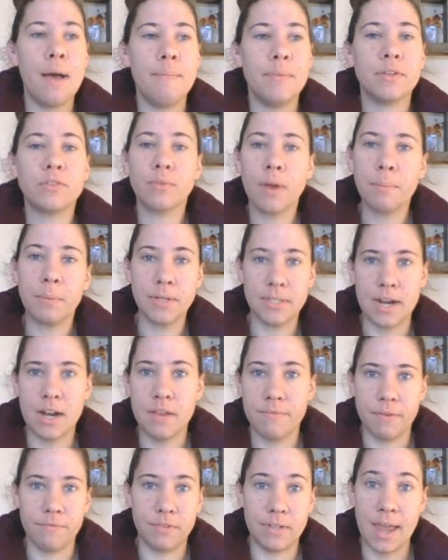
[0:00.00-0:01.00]
is
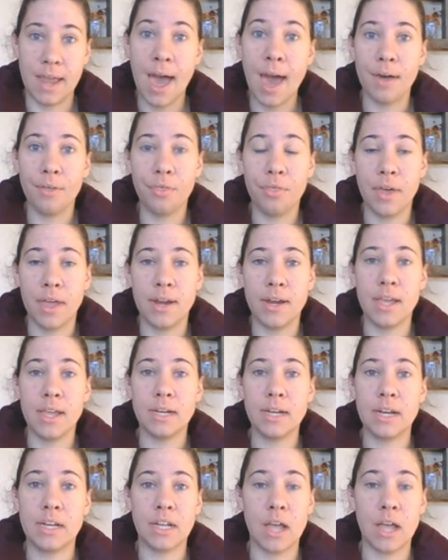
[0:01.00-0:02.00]
representative of death, and
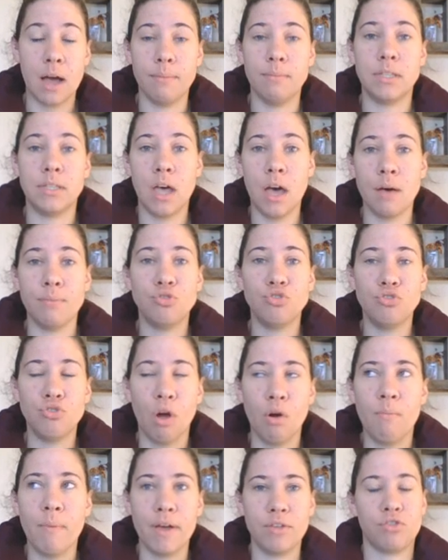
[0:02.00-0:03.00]
it comes up
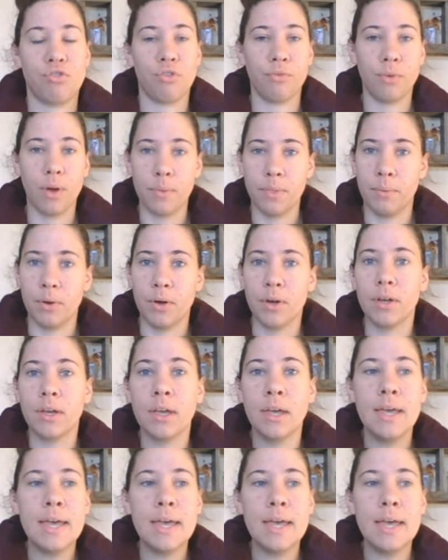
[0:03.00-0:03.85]
so much throughout the book.